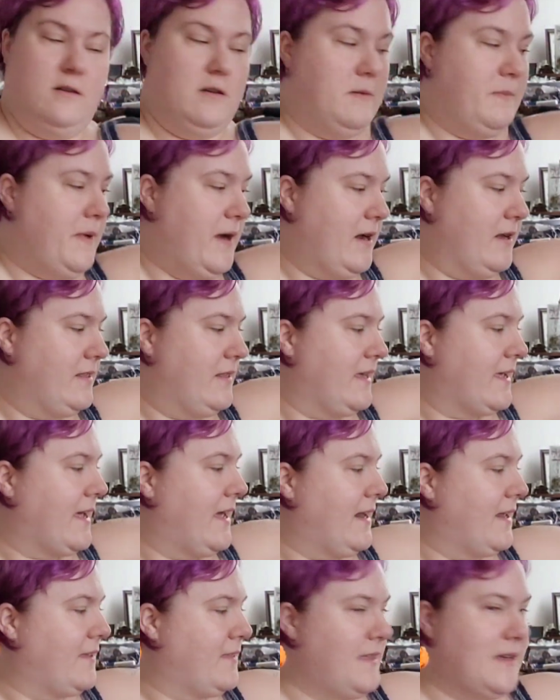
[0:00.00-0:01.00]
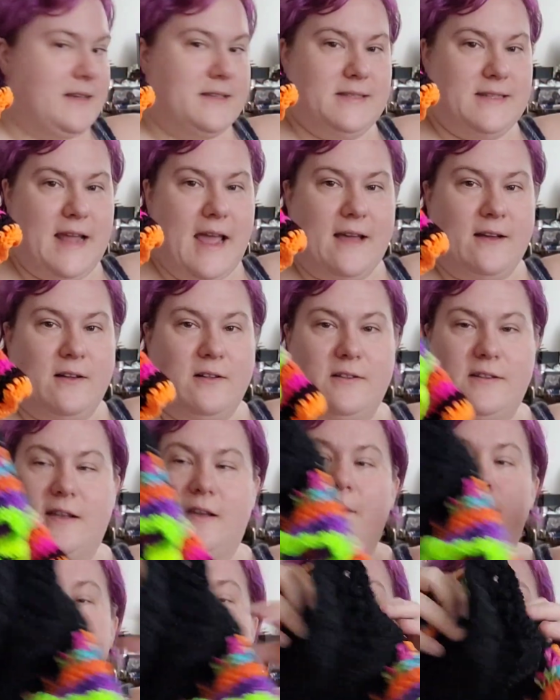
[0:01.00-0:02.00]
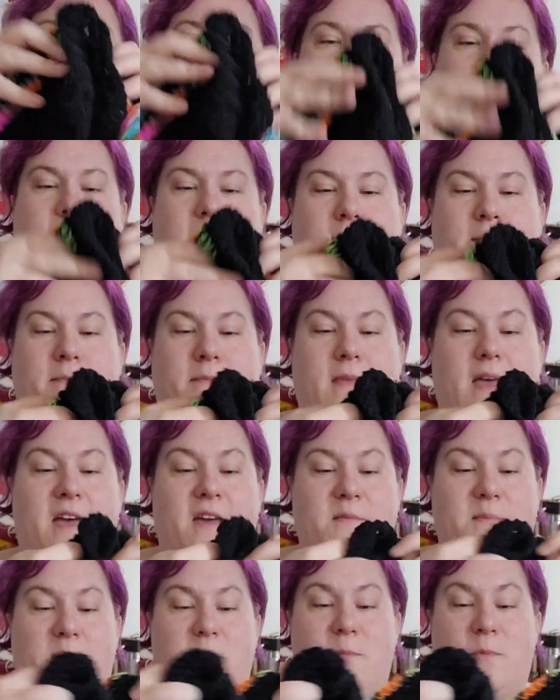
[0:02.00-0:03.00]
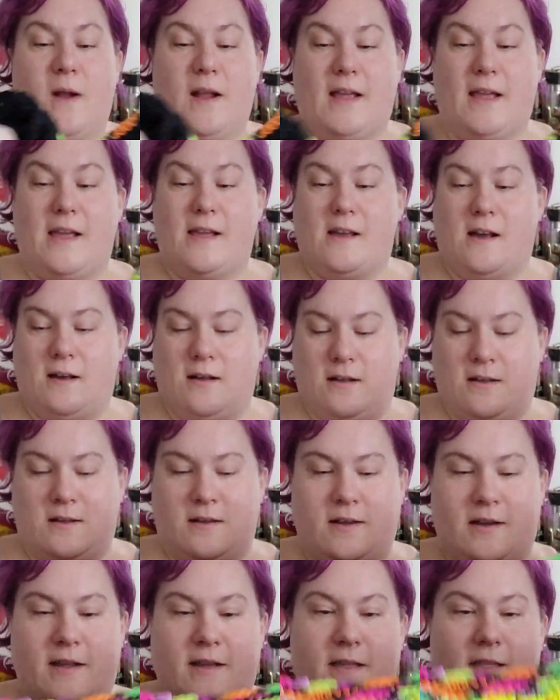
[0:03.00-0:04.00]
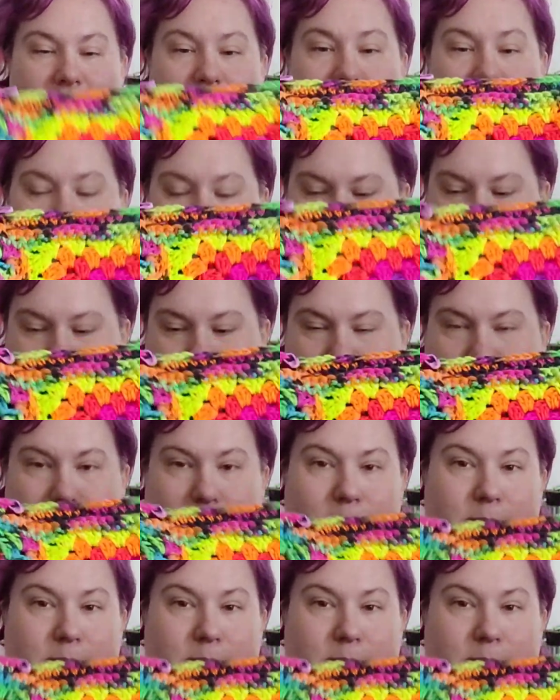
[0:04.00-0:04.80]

apparently getting things tangled. I've been working on this.